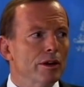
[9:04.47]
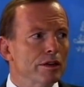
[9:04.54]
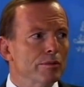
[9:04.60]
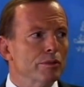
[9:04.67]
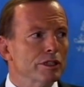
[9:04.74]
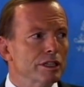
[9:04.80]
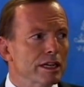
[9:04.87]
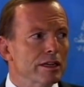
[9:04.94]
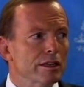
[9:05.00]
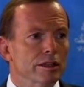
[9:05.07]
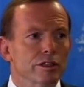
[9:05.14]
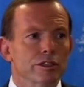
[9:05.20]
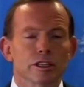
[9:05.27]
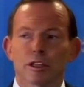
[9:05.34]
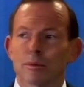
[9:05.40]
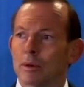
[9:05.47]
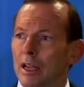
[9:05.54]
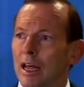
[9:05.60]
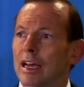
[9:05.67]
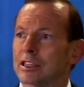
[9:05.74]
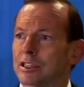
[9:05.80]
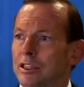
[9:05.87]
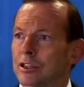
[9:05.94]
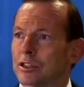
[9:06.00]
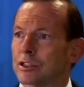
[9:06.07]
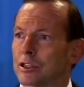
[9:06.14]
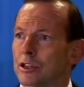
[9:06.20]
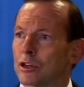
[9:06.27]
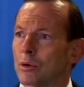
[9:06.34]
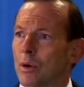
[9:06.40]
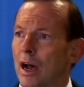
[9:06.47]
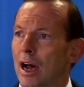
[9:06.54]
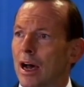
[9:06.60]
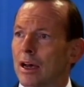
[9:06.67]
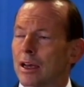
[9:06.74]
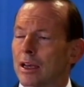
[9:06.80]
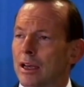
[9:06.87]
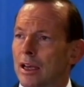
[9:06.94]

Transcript: it in particular to the Malaysians, who are